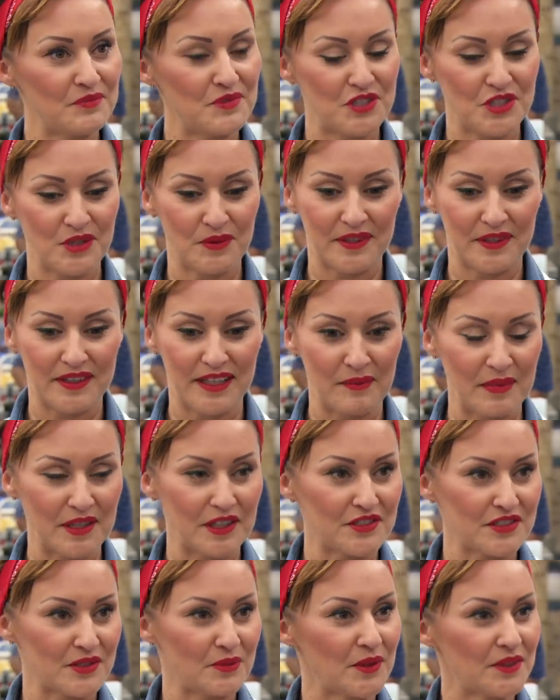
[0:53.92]
doing that
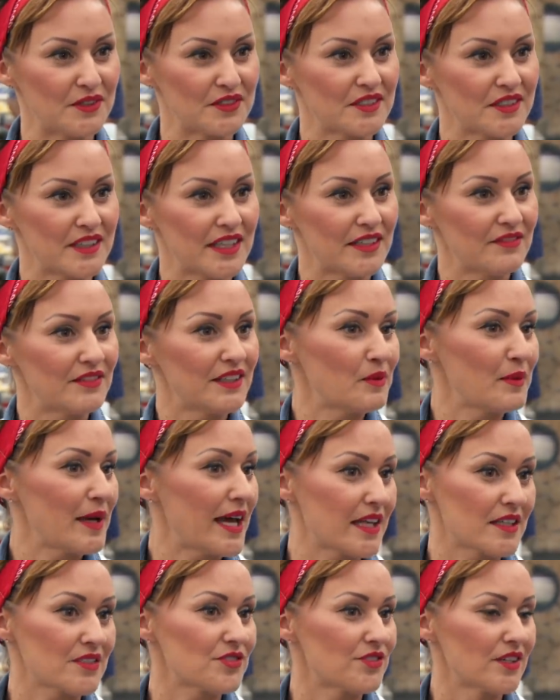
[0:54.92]
because I want to give a little bit
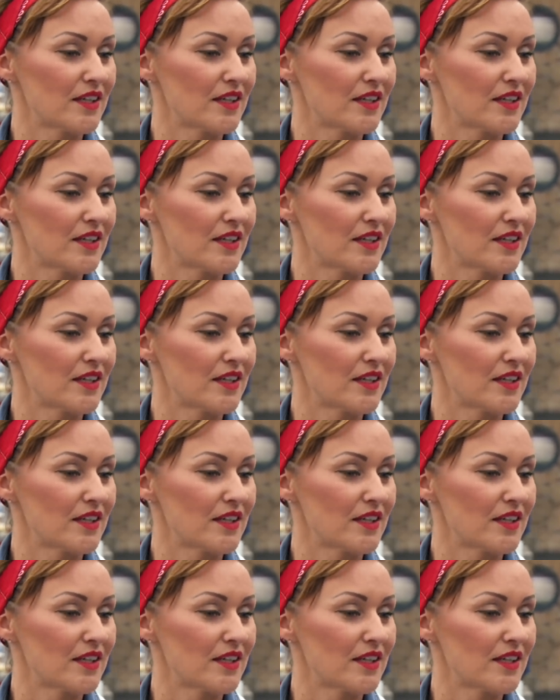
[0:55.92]
extra.